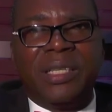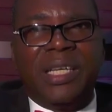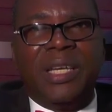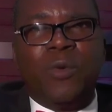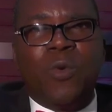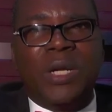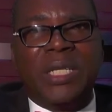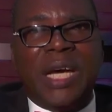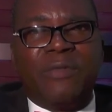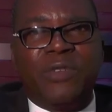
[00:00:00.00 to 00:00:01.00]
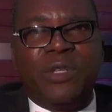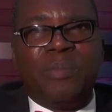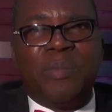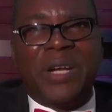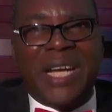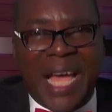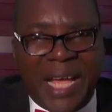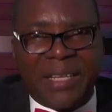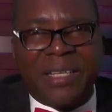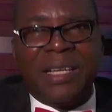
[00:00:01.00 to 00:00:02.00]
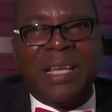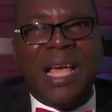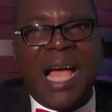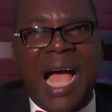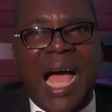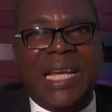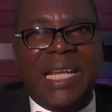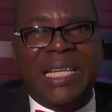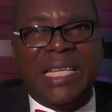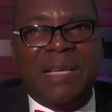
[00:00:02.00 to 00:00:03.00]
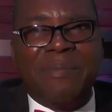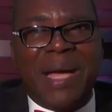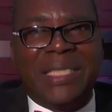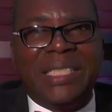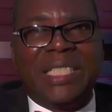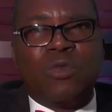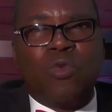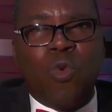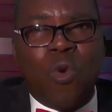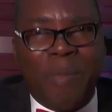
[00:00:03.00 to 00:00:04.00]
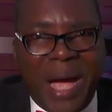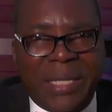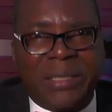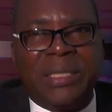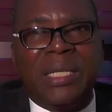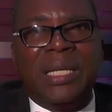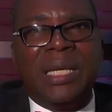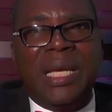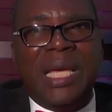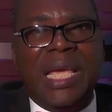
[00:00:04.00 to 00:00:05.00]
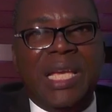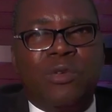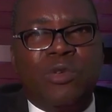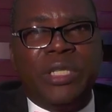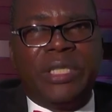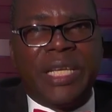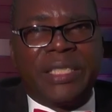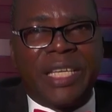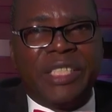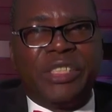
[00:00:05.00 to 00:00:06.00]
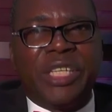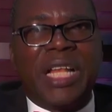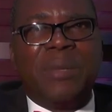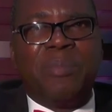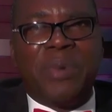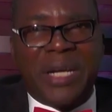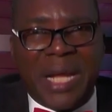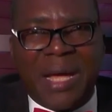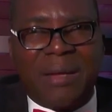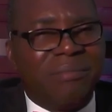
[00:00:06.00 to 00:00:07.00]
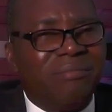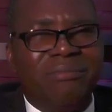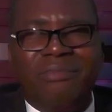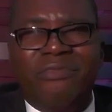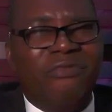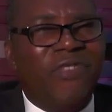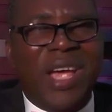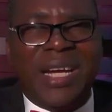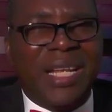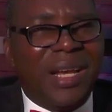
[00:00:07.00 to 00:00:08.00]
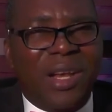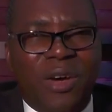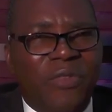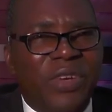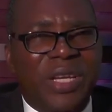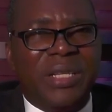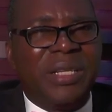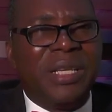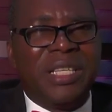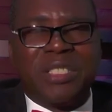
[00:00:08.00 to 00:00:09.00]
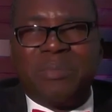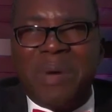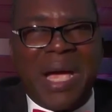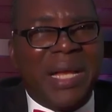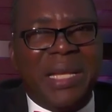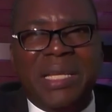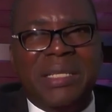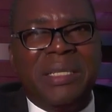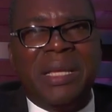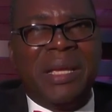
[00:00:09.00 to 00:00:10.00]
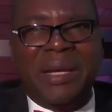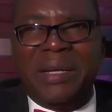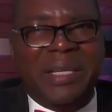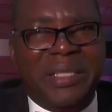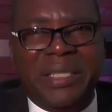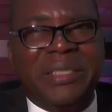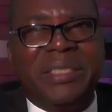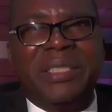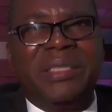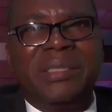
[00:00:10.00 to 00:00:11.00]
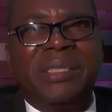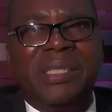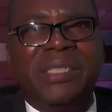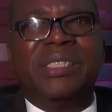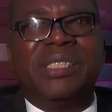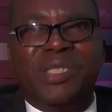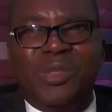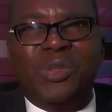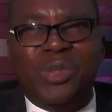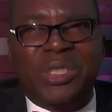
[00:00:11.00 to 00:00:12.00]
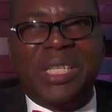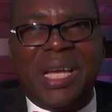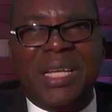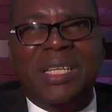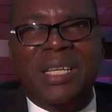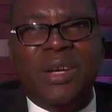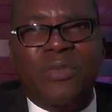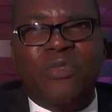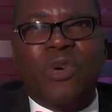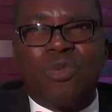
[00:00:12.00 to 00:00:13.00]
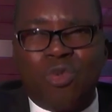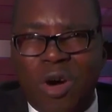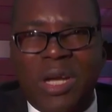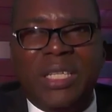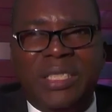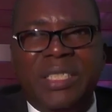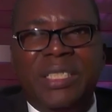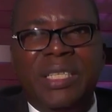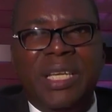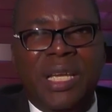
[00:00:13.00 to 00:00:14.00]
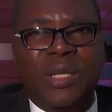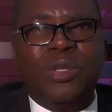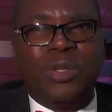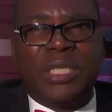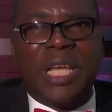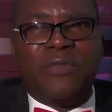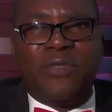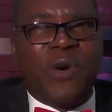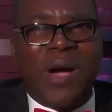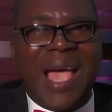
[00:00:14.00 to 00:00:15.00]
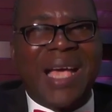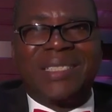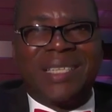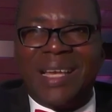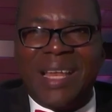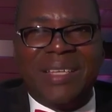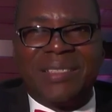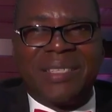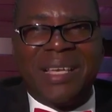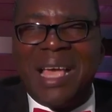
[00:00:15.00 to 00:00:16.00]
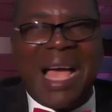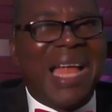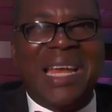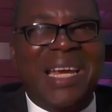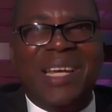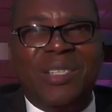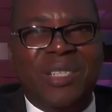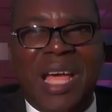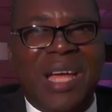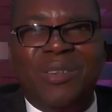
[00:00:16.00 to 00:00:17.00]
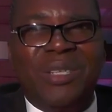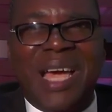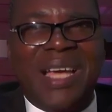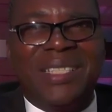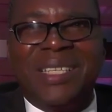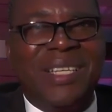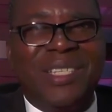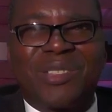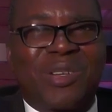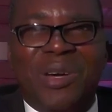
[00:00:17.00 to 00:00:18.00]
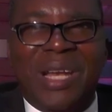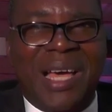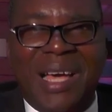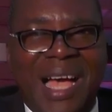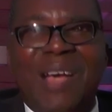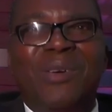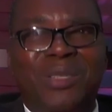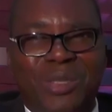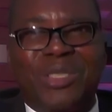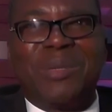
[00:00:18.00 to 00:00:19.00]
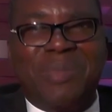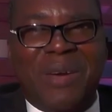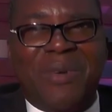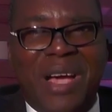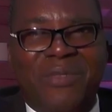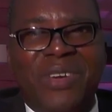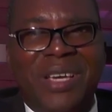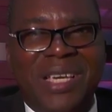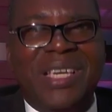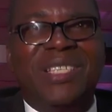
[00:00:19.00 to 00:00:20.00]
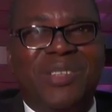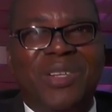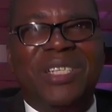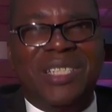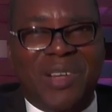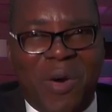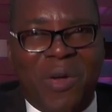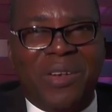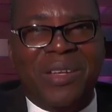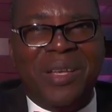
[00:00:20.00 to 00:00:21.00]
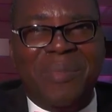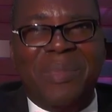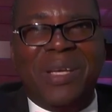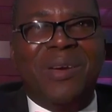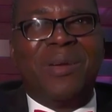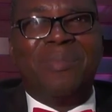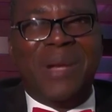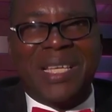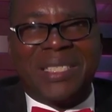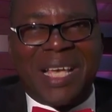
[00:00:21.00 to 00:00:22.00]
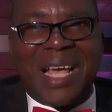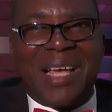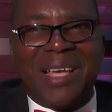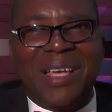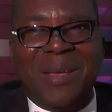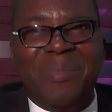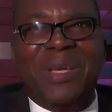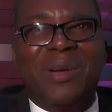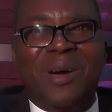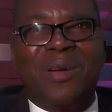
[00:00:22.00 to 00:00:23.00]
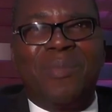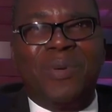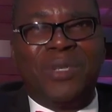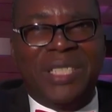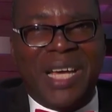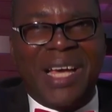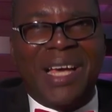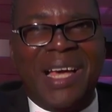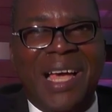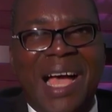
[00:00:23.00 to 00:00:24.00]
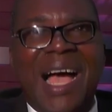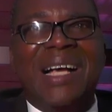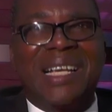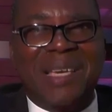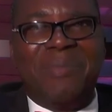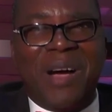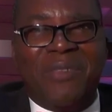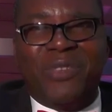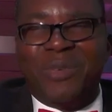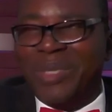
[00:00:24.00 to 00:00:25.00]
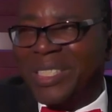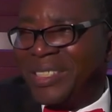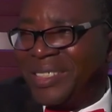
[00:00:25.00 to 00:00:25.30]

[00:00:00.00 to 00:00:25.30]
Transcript: a wonderful mother, an enigmatic woman, a quintessential mother, very loving, smiling, radiating. She is noted for quality, noted for excellence, an erudite scholar. I want to say my wife is on in all. May God bless her. May God uphold her and keep her for me.